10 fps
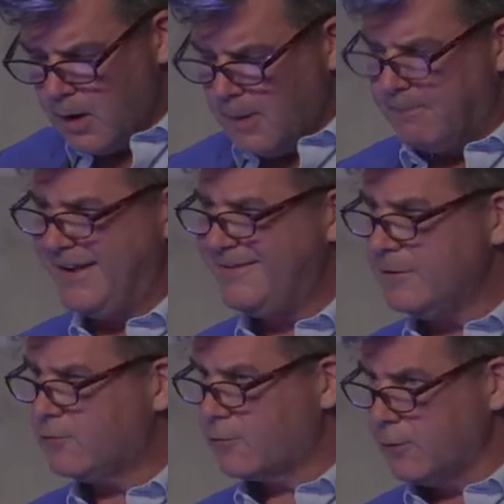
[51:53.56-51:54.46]
But is
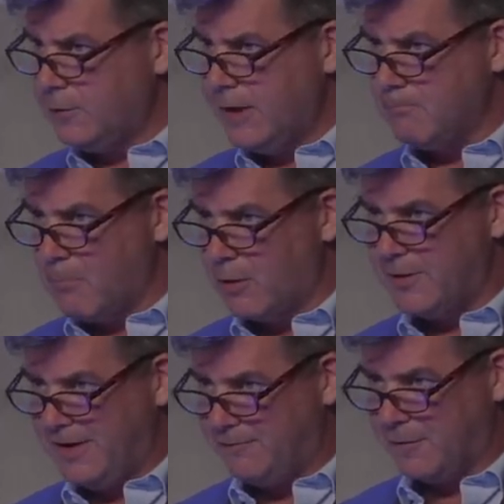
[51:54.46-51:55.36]
it truly more
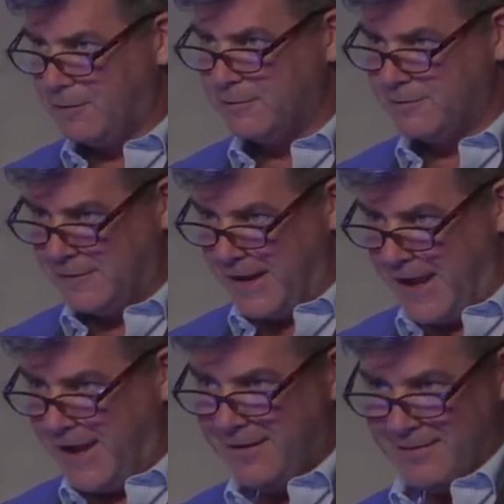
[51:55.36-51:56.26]
difficult
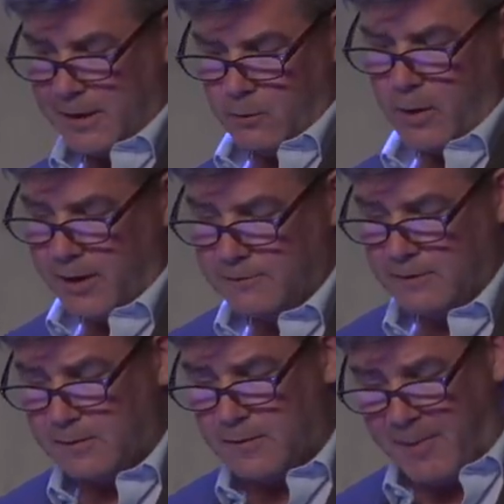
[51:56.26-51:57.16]
today than it was
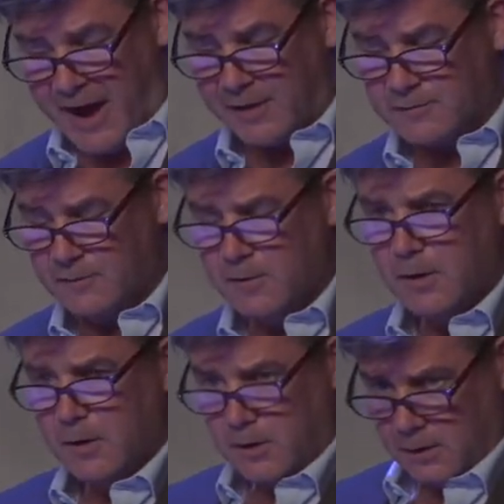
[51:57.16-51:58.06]
in the past?
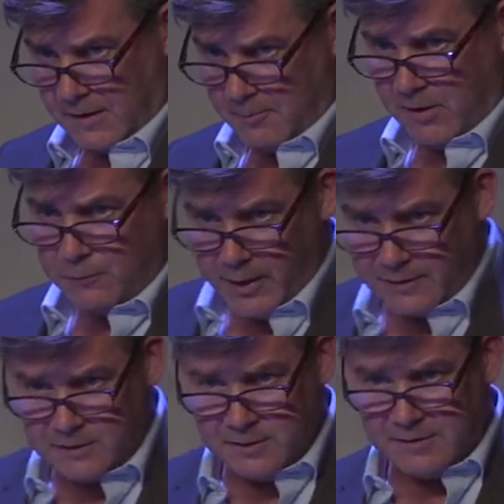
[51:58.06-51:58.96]
Contem if you
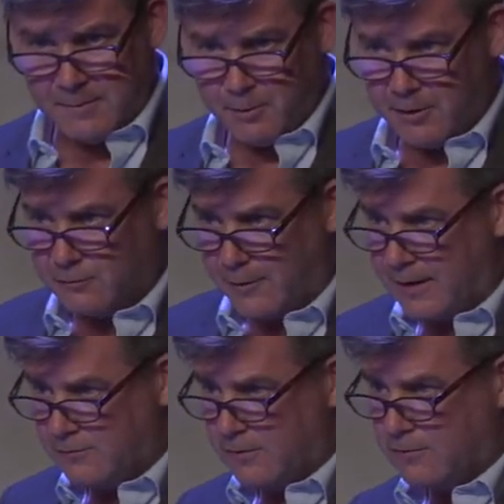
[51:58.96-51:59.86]
ask contemporary
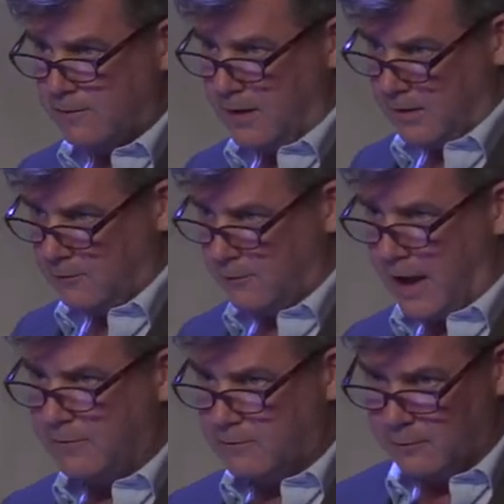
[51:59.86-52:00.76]
strategists, the
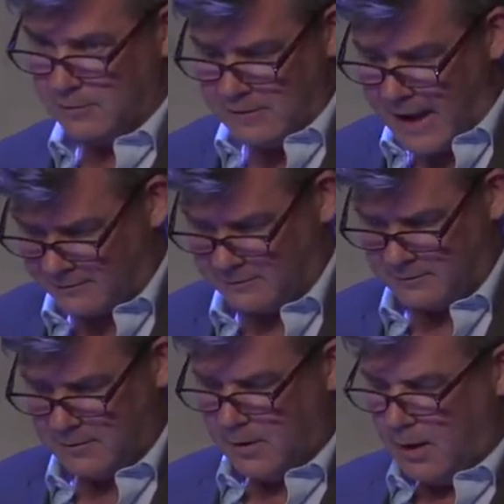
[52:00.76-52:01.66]
answer is yes.